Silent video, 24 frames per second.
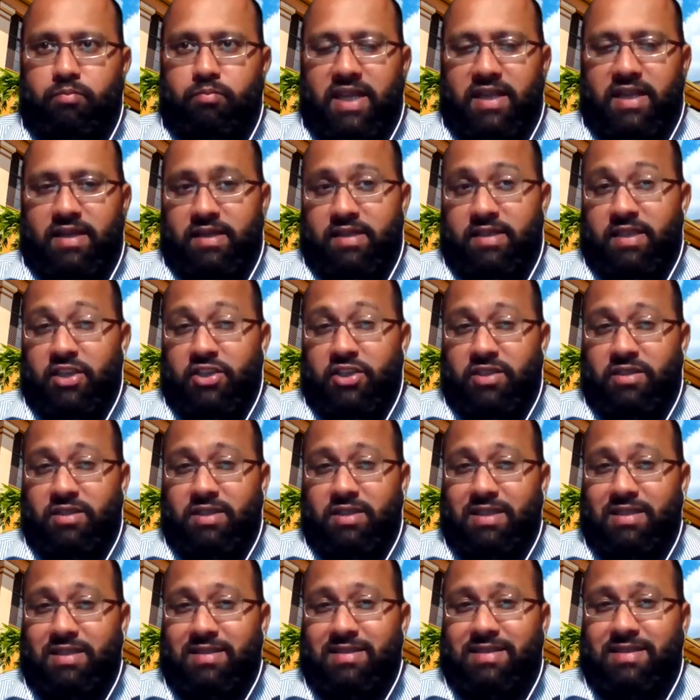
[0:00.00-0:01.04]
Paying attention
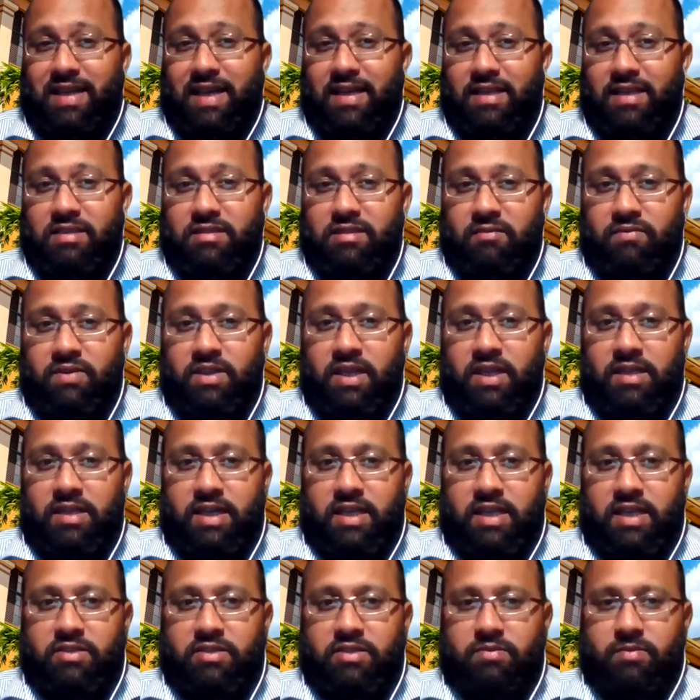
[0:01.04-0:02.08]
to the size of the
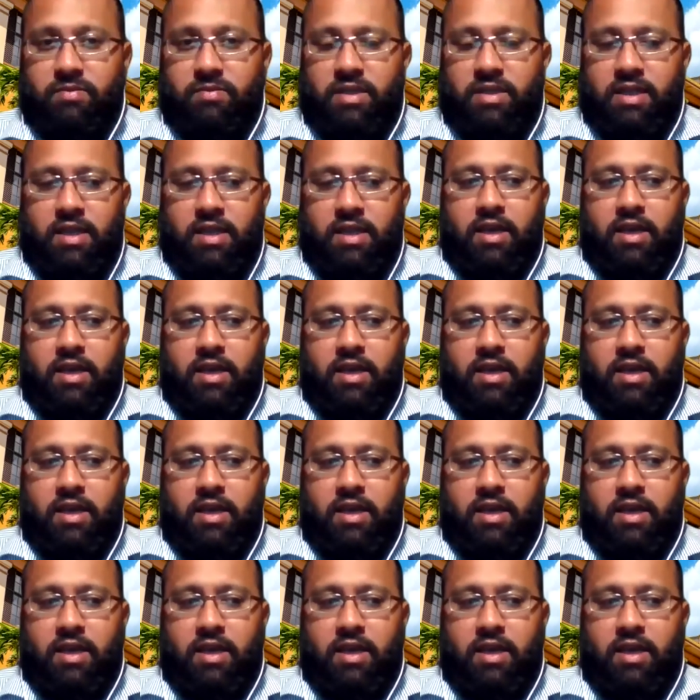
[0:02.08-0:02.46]
attachment,